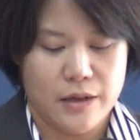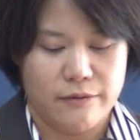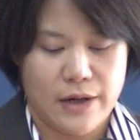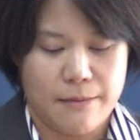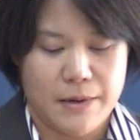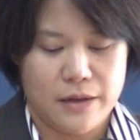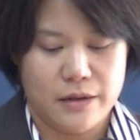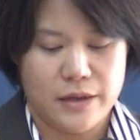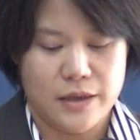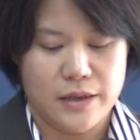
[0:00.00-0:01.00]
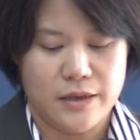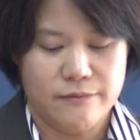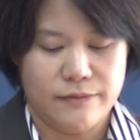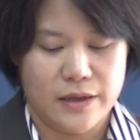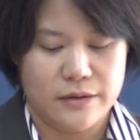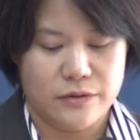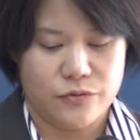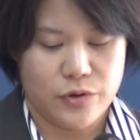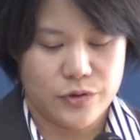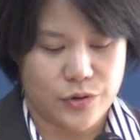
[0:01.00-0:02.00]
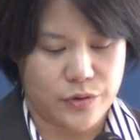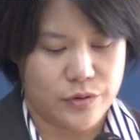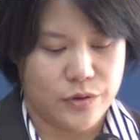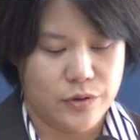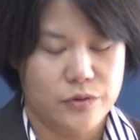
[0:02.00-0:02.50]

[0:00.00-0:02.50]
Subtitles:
level infrastructures